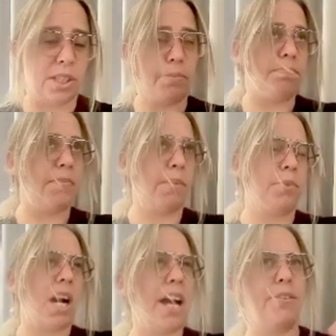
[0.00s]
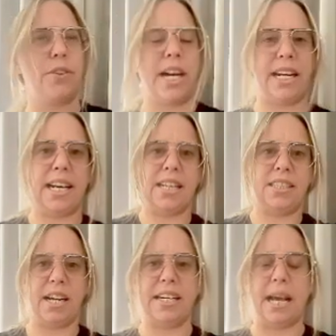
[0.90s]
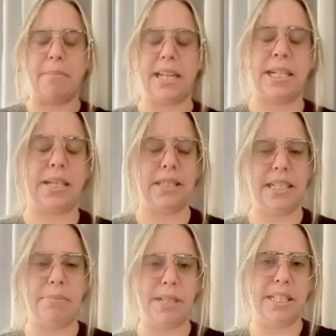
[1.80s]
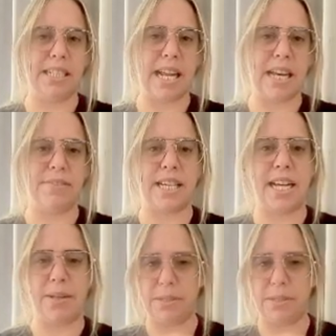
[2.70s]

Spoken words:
so I'm kind of creating a dynamically minted NFT,